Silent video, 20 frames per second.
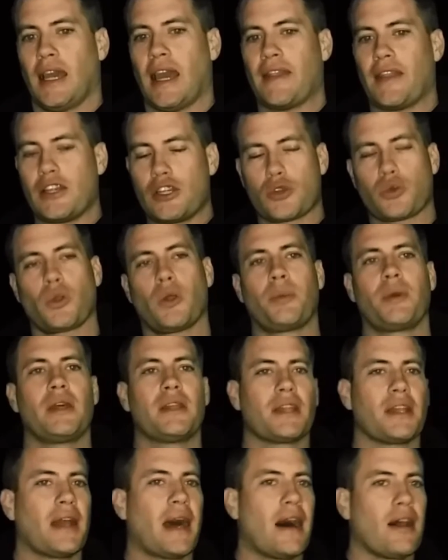And they just want to be
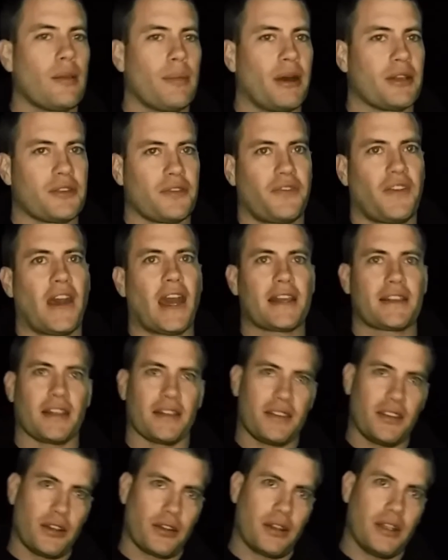in denial about the fact
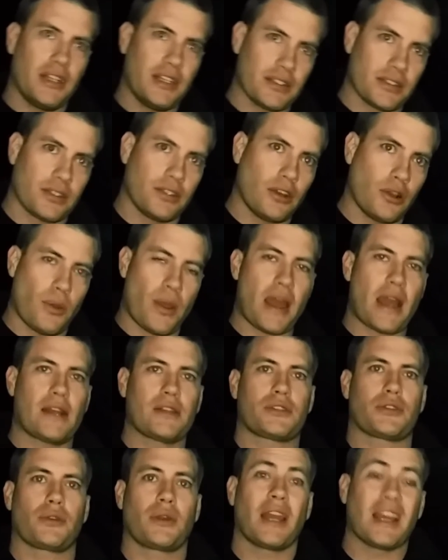that there is no
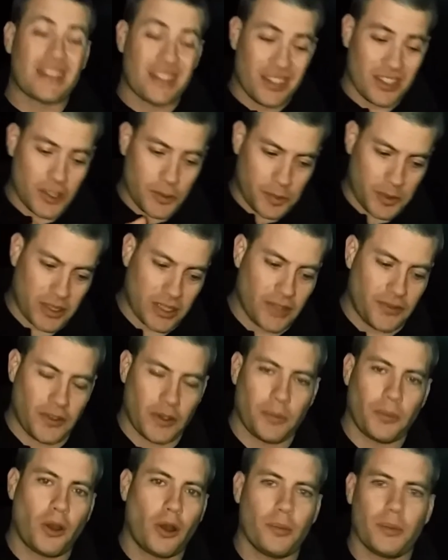answer at this
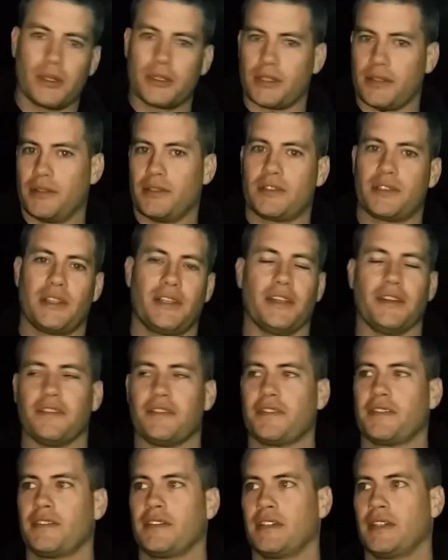specific moment to this if.
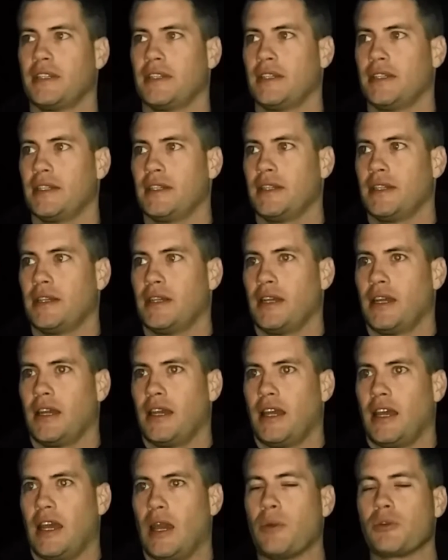
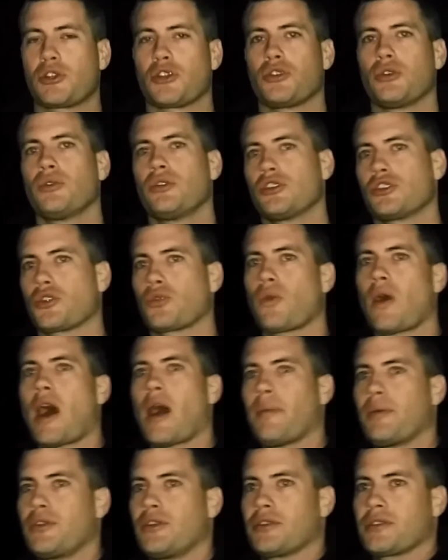And what you're doing is you're
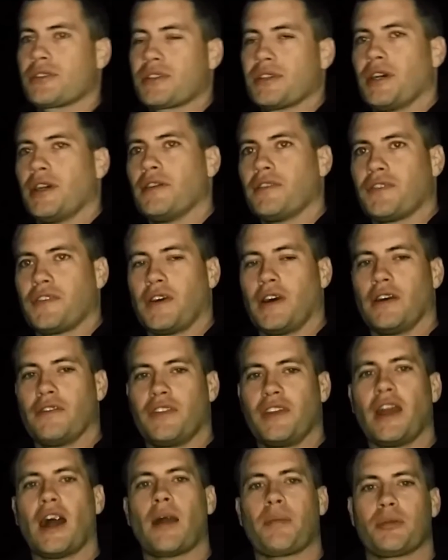robbing yourself of
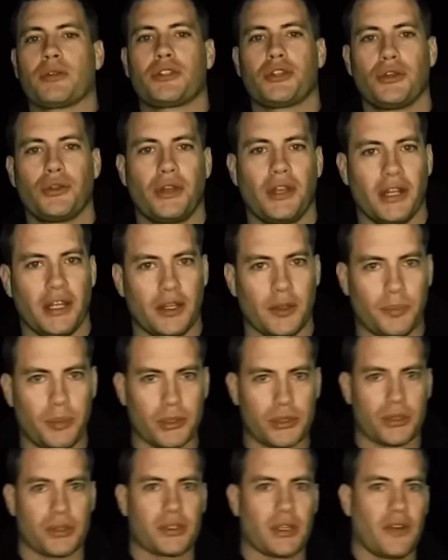the opportunity to
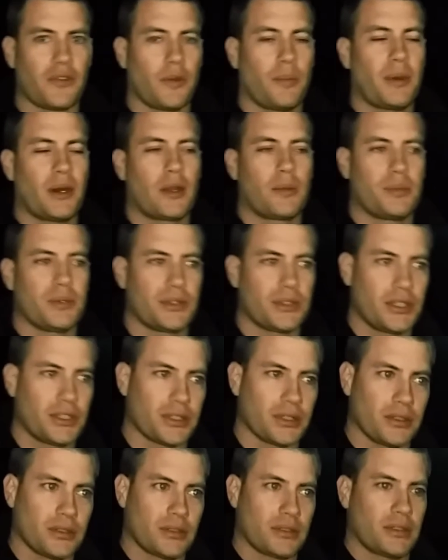put yourself in better
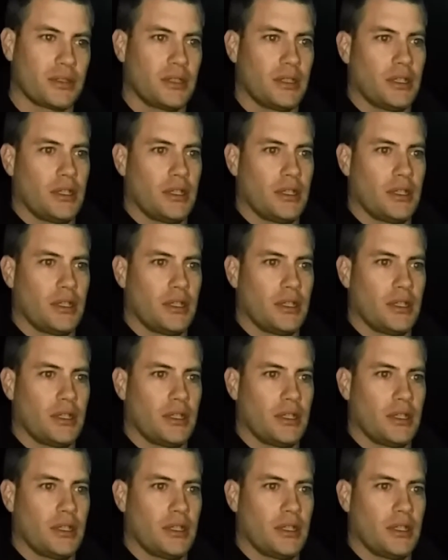positions.